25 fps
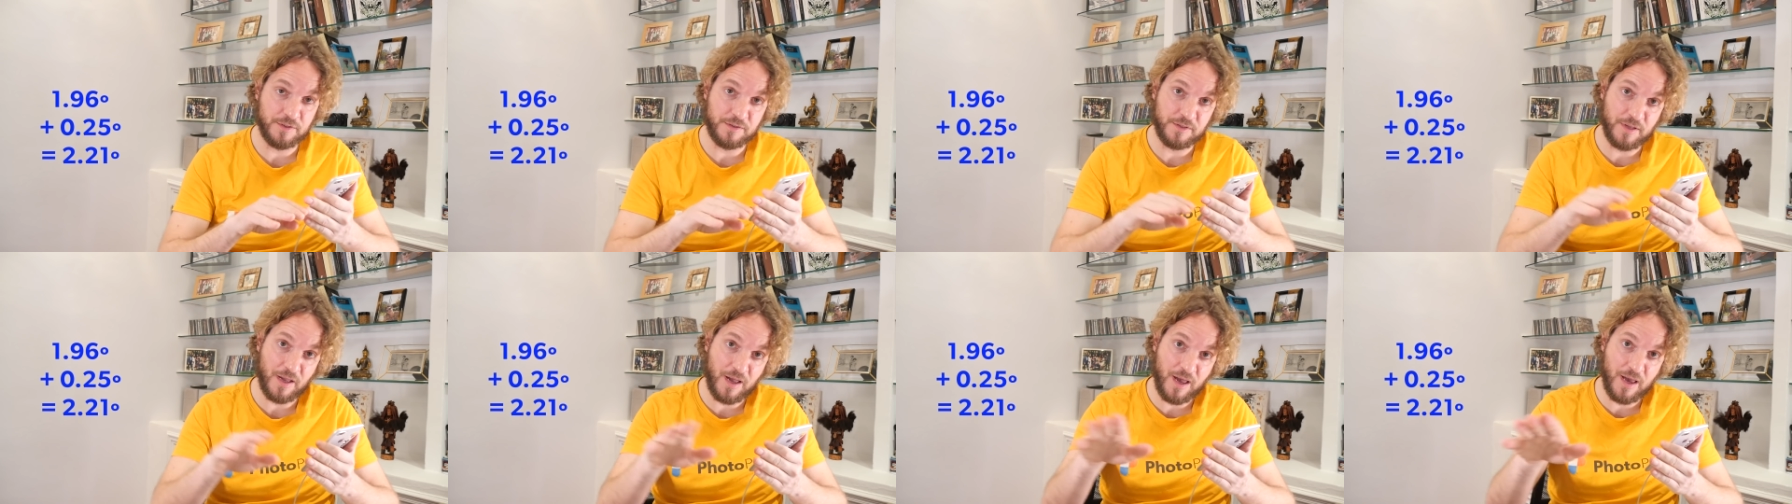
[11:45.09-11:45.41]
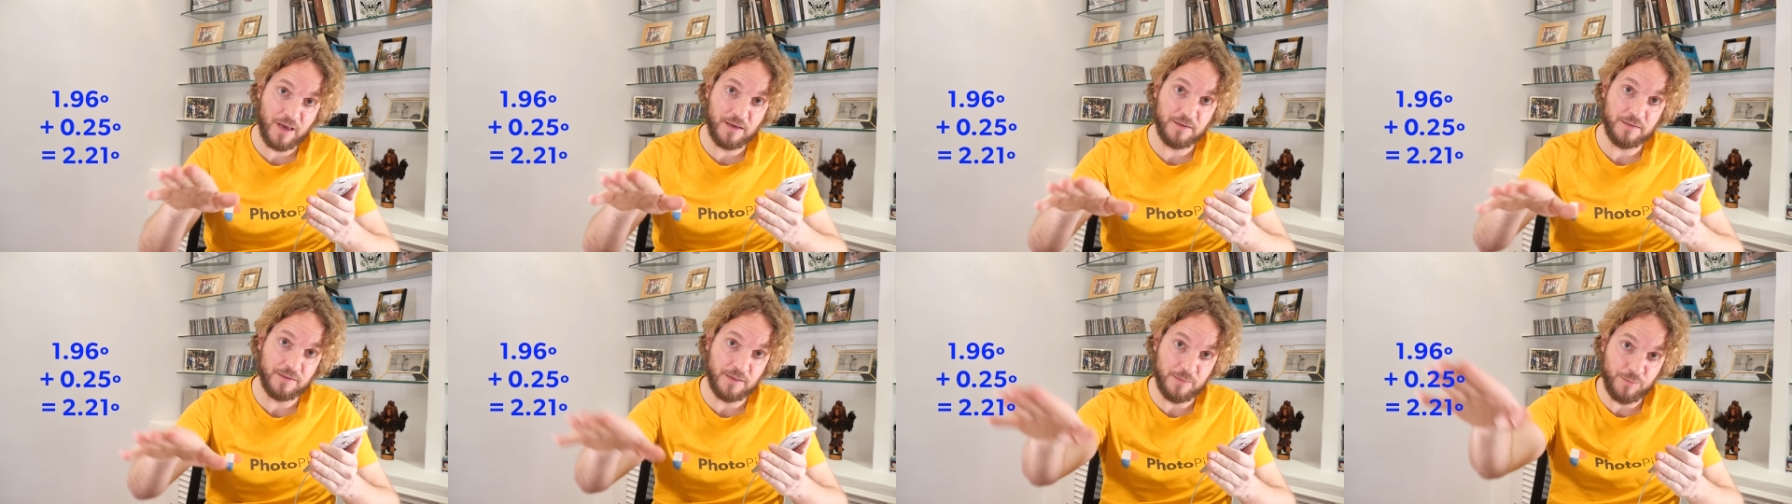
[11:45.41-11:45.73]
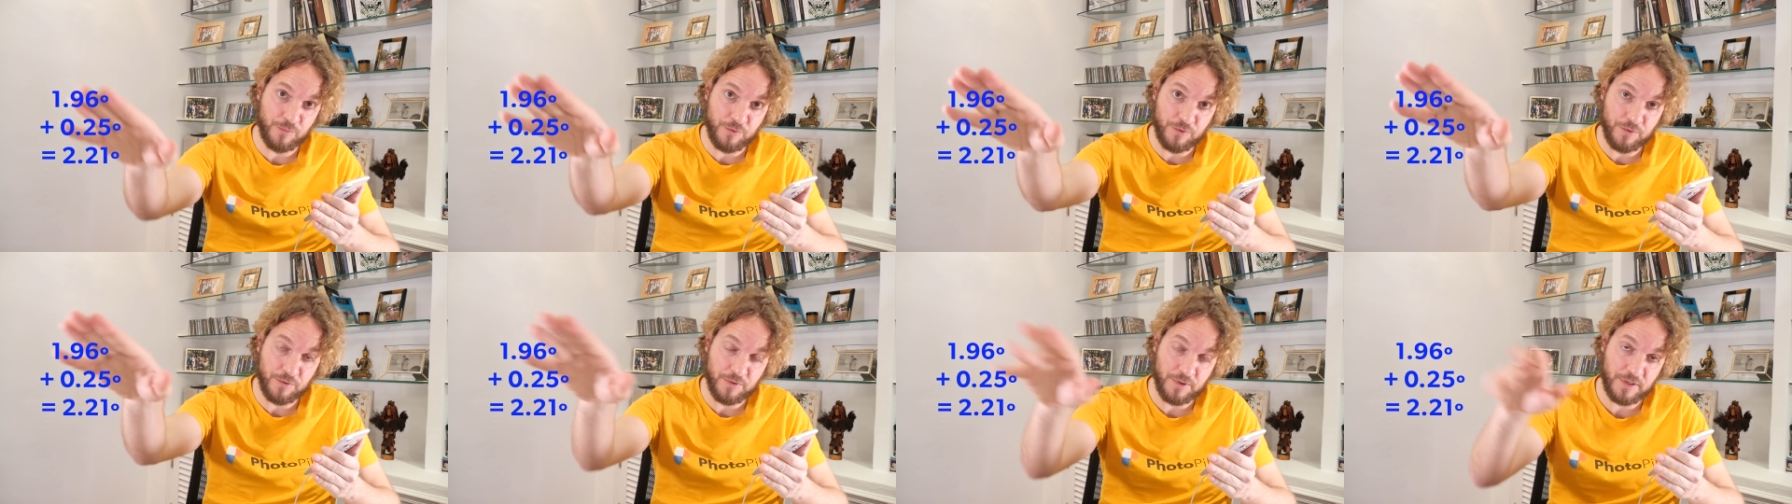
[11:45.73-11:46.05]
time the
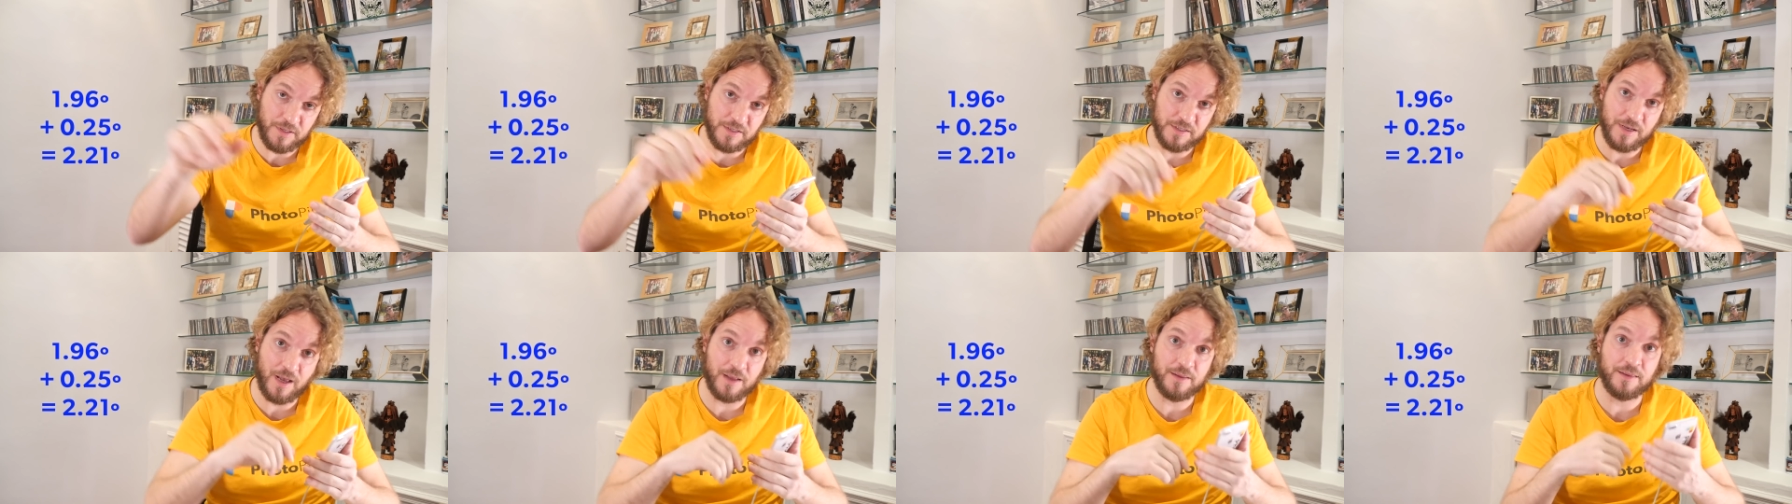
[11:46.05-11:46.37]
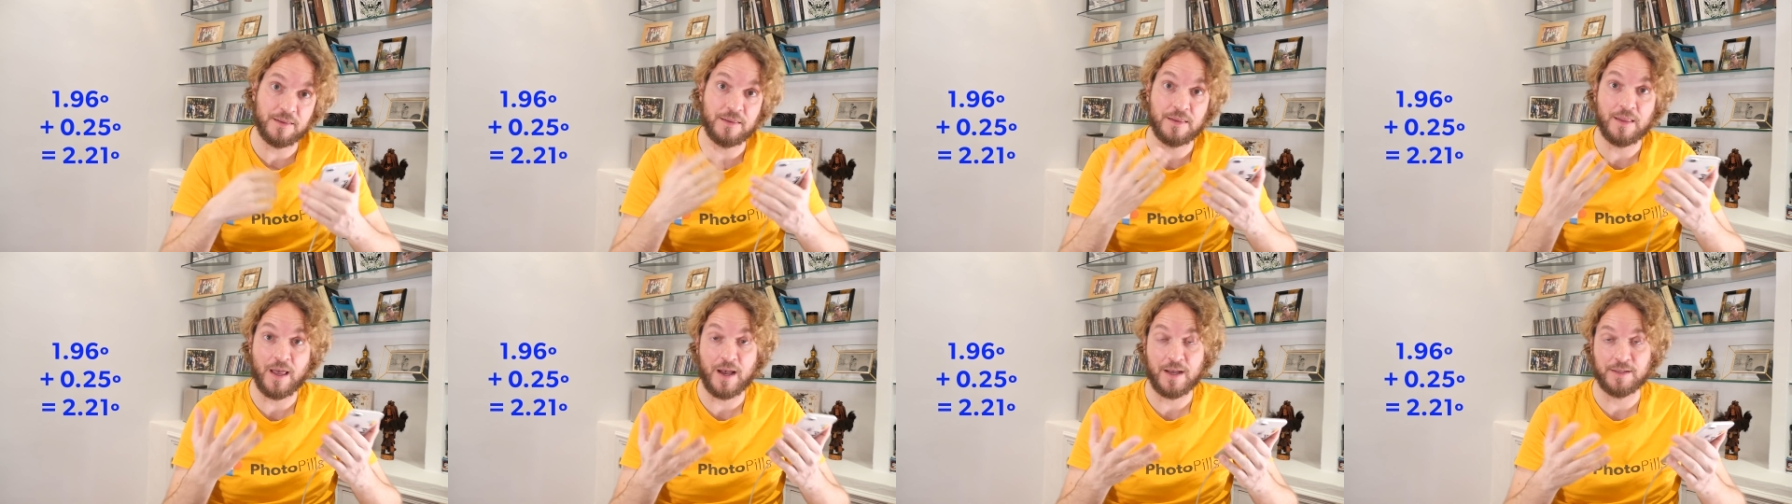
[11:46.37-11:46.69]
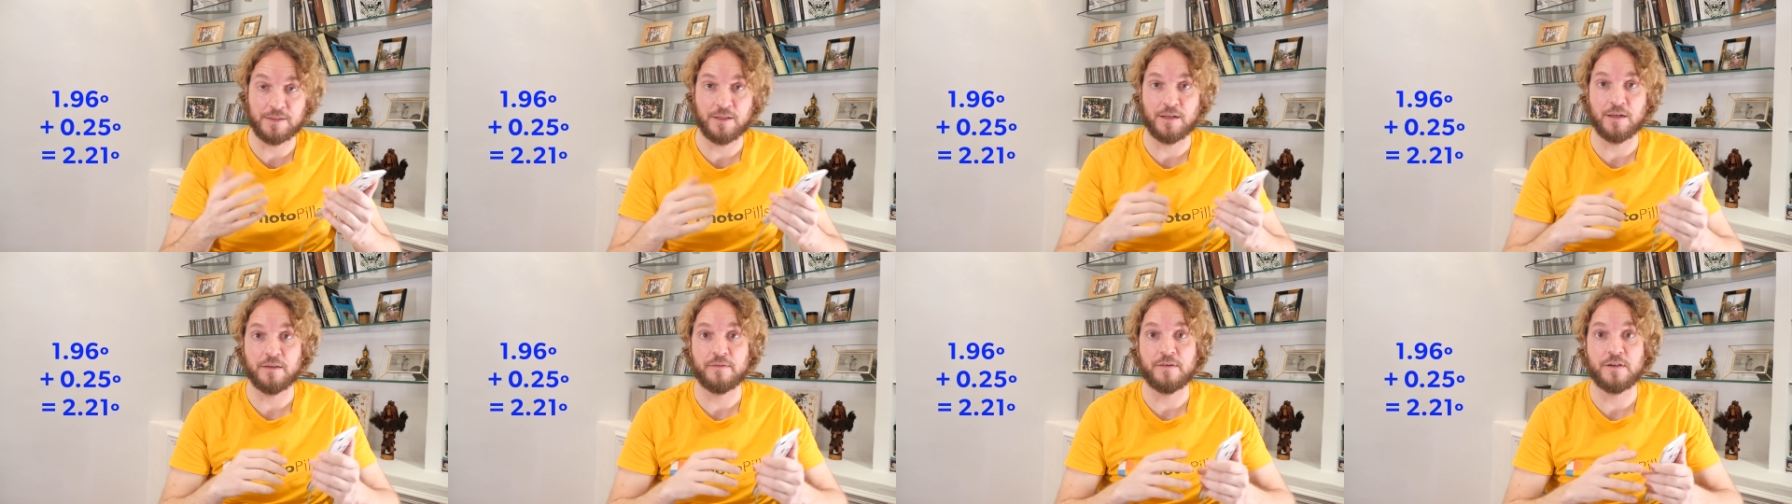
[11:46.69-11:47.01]
moon is at
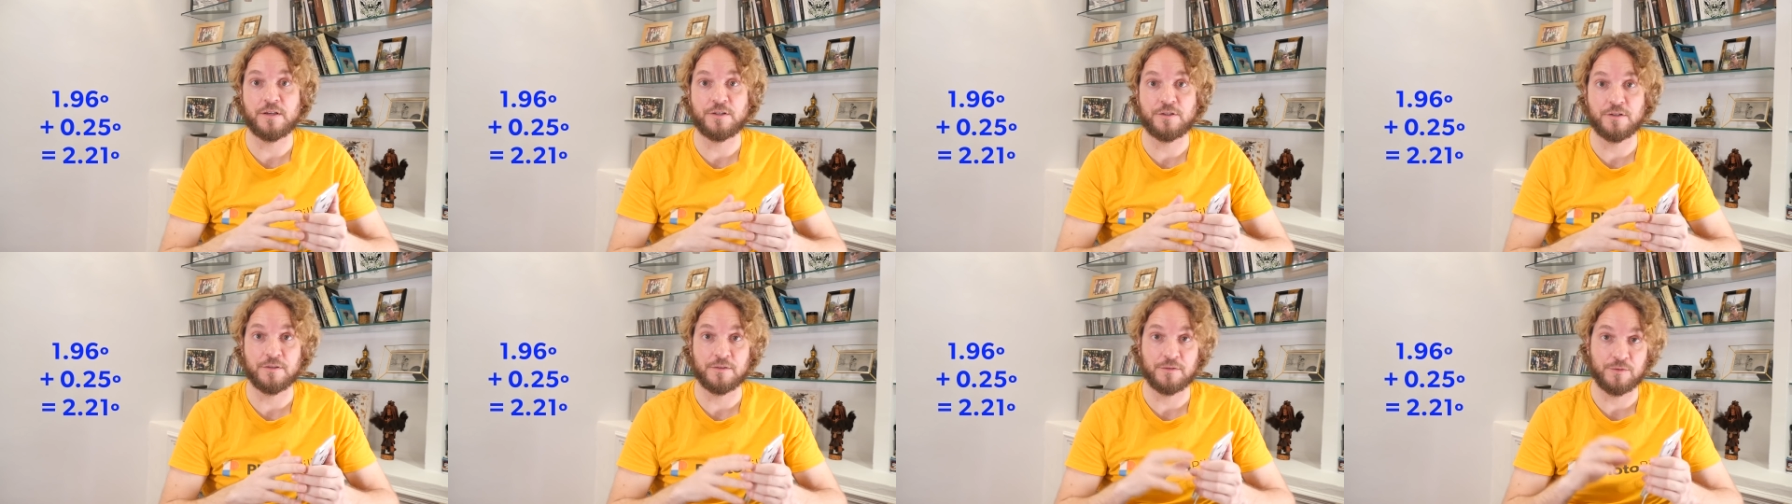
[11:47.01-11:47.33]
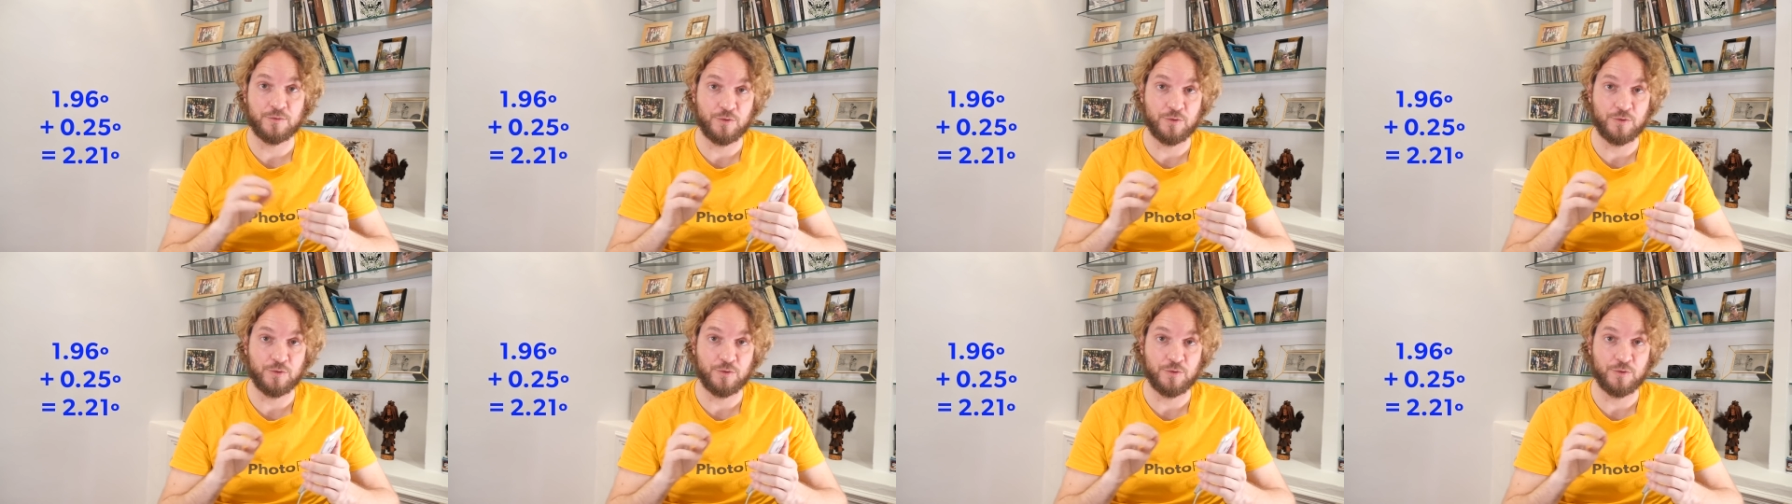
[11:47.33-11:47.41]
that elevation,